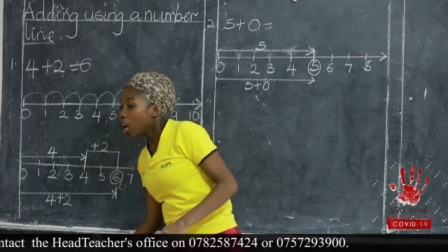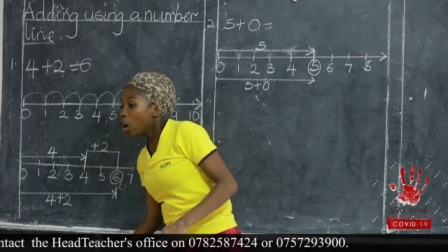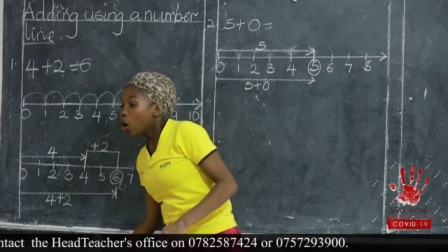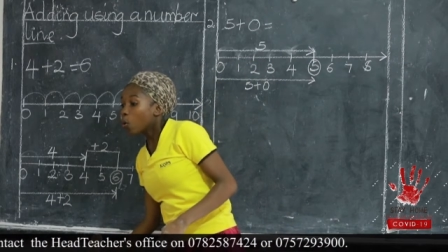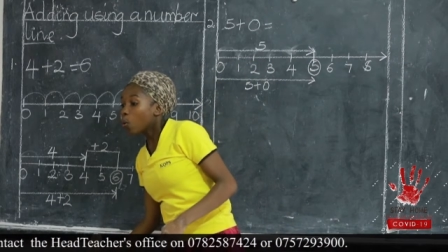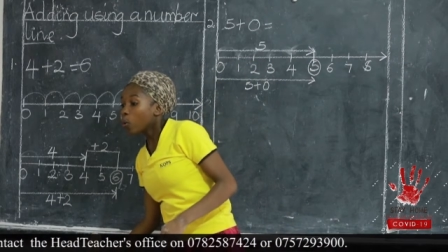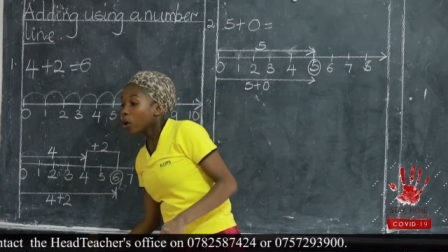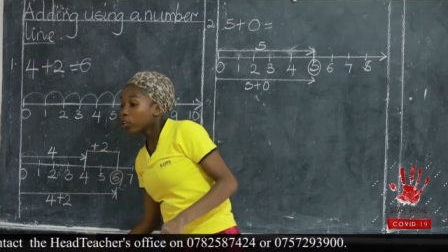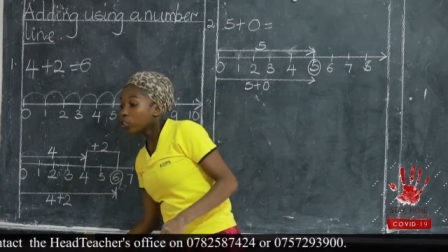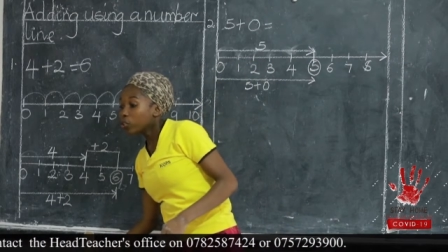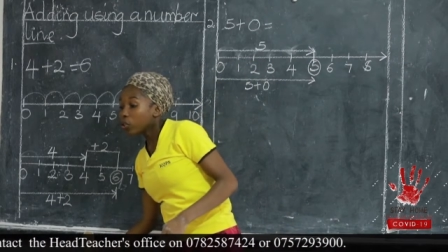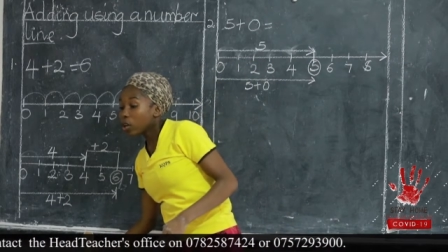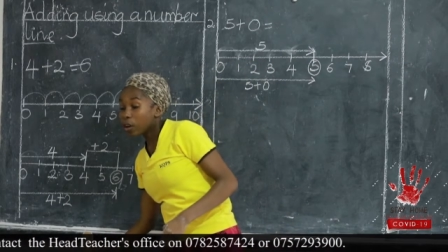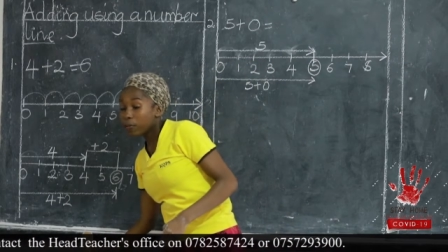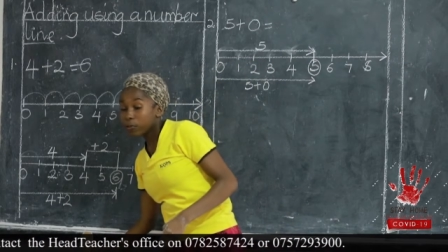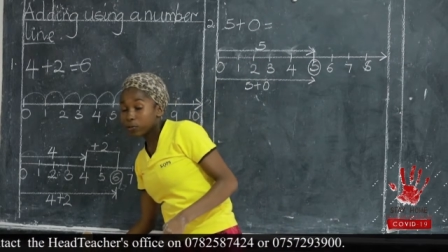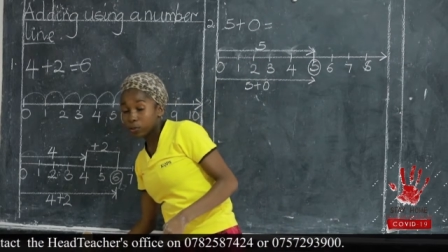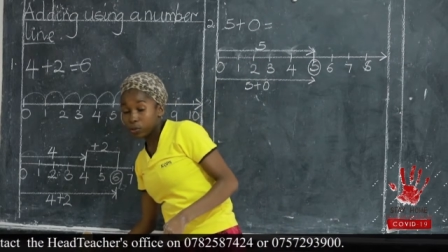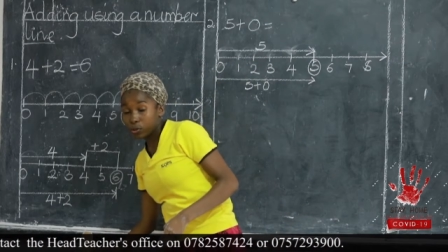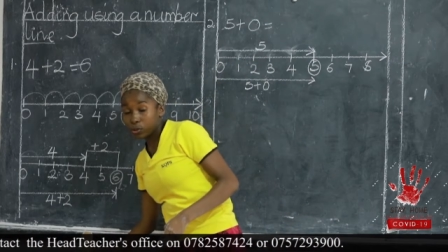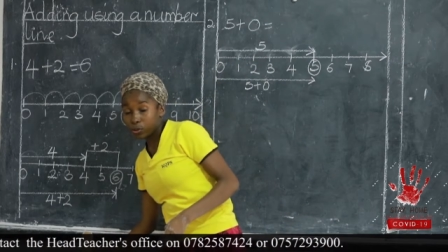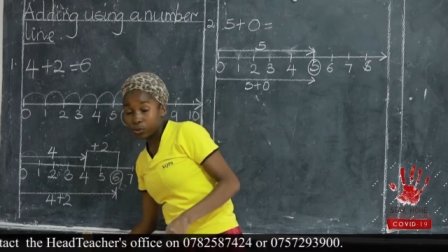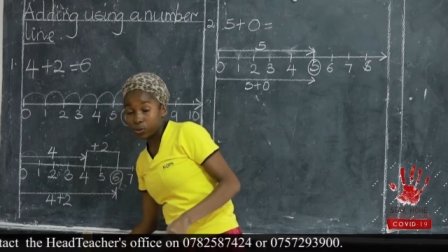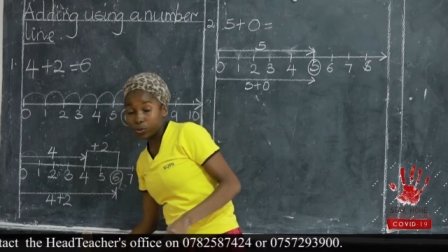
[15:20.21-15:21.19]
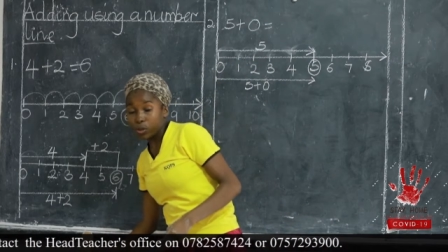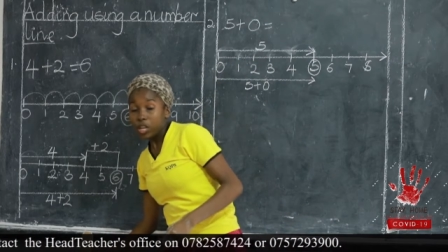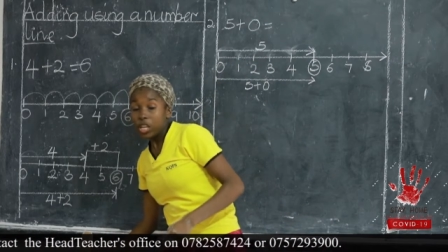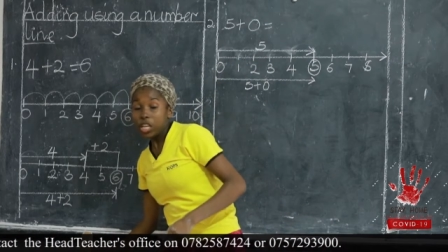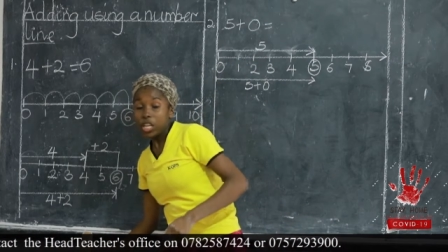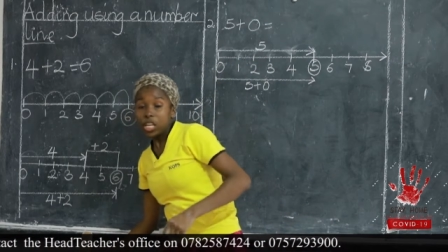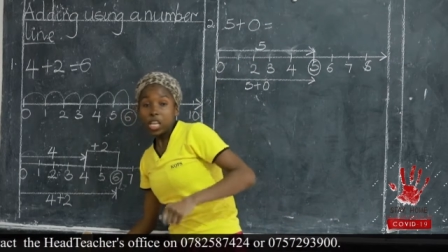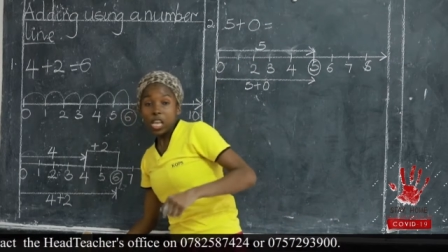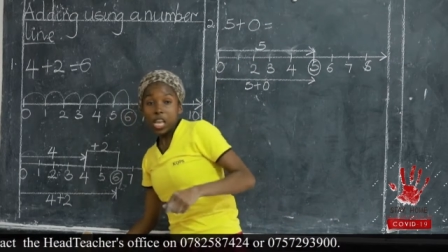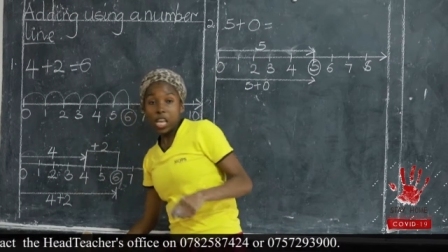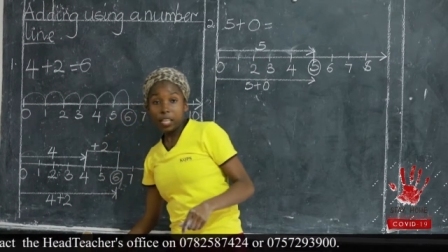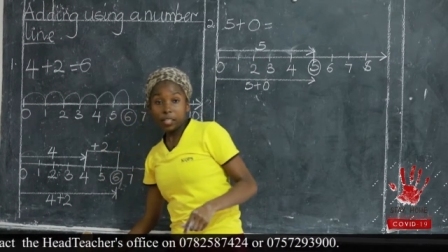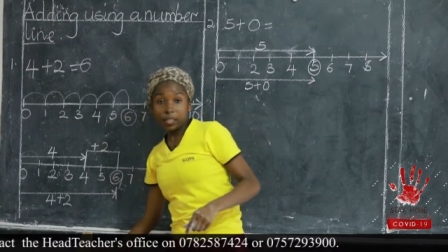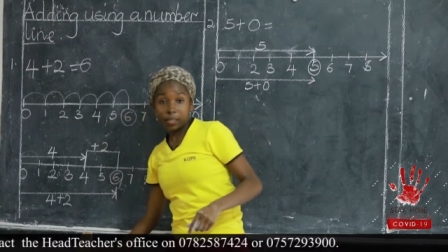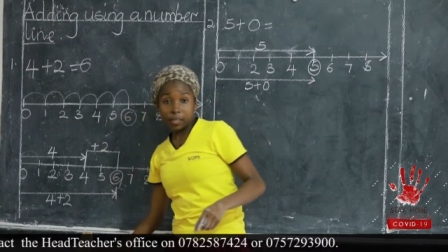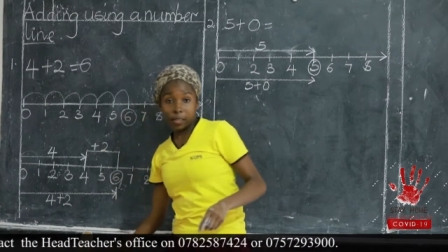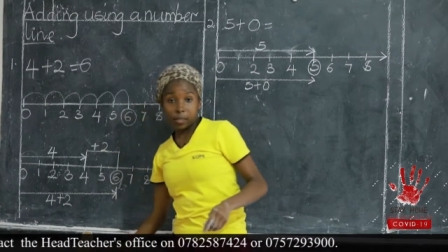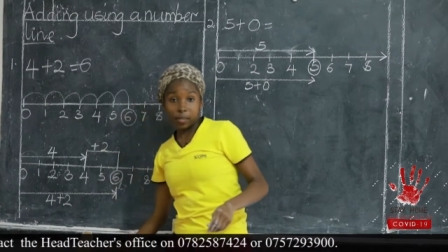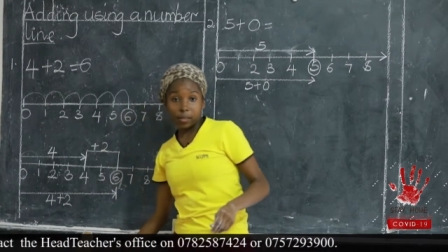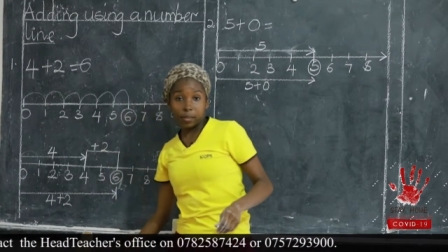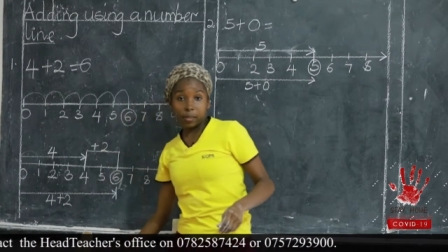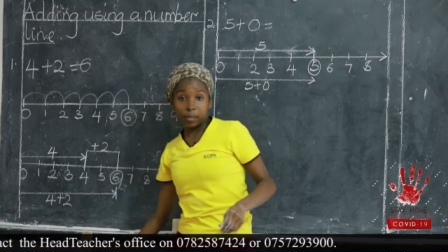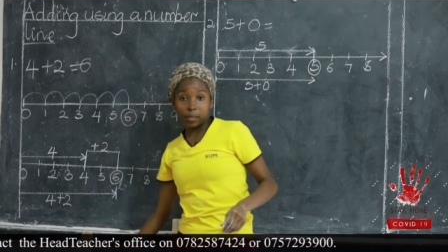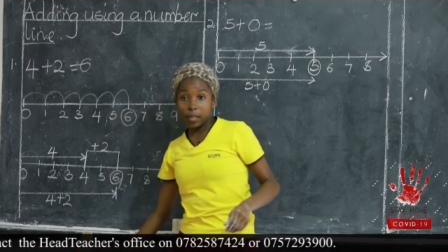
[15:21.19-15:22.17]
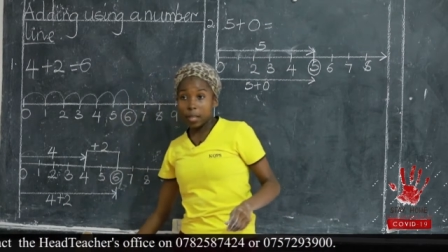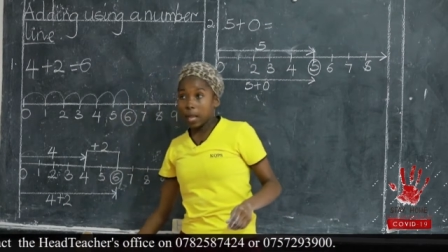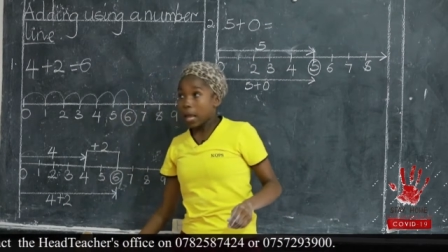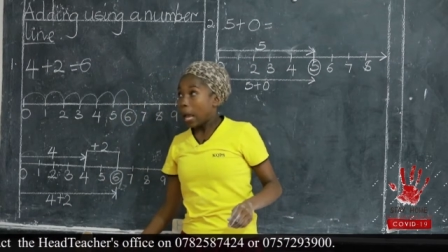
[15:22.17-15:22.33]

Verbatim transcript: What you have to do is